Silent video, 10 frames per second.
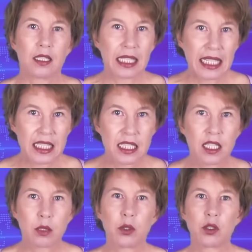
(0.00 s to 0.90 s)
Next
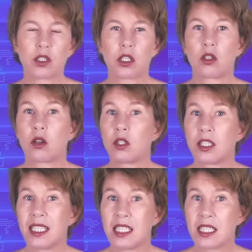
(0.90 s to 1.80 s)
time you scroll
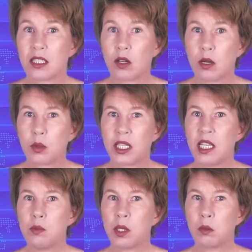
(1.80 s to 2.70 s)
on Instagram,
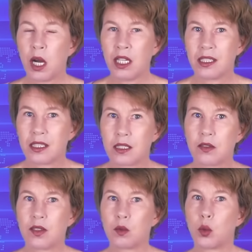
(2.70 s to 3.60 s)
keep in mind
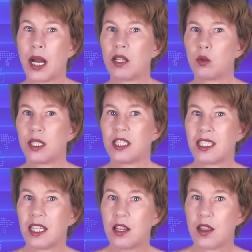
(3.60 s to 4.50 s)
the way we
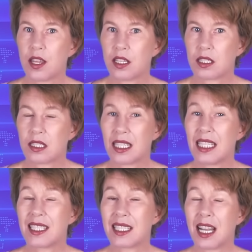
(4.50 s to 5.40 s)
see things
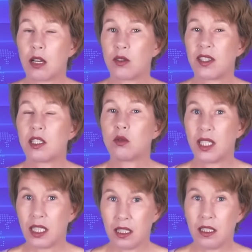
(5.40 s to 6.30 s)
isn't how they
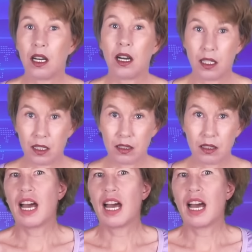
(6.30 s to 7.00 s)
really are.